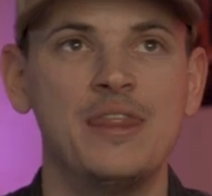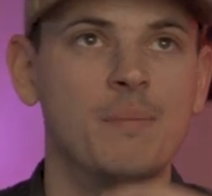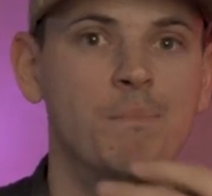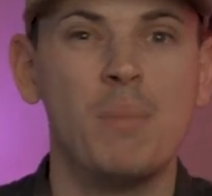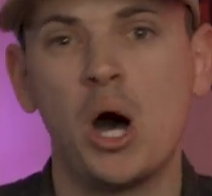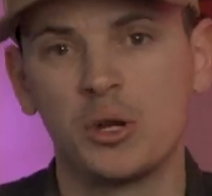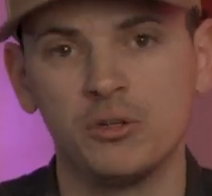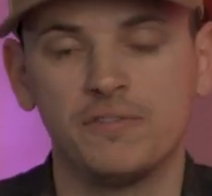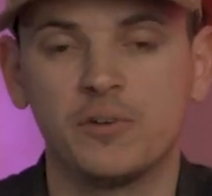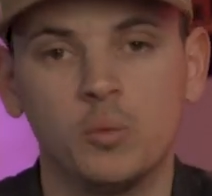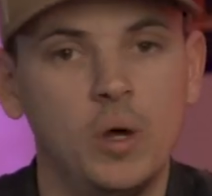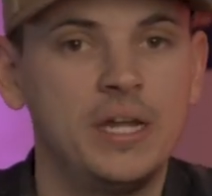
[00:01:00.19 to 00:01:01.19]
the model
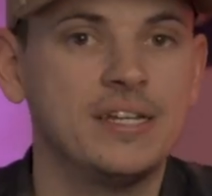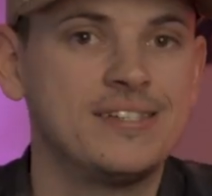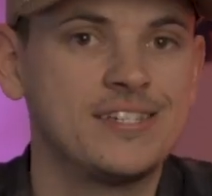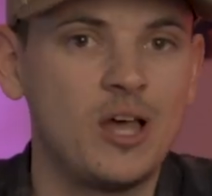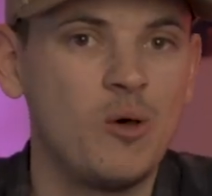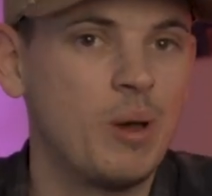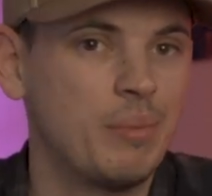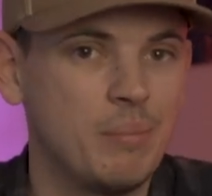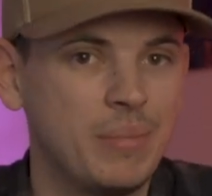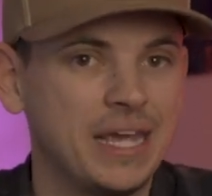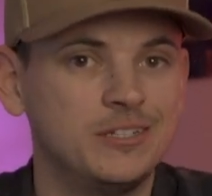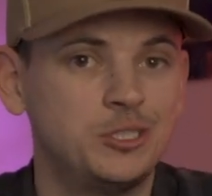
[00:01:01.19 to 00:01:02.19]
for what an assault
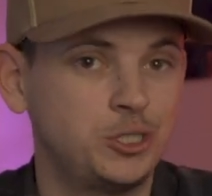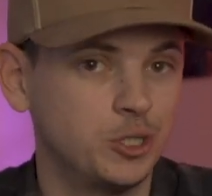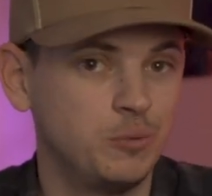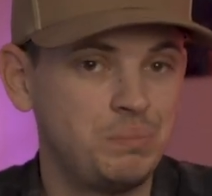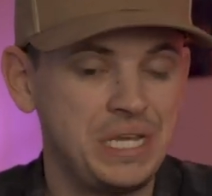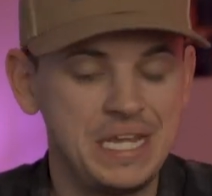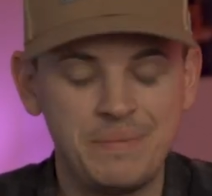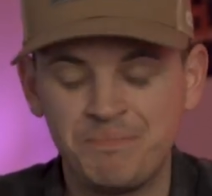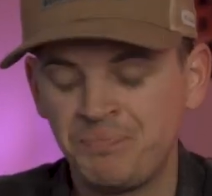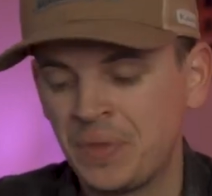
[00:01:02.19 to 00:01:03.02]
weapon ban should be.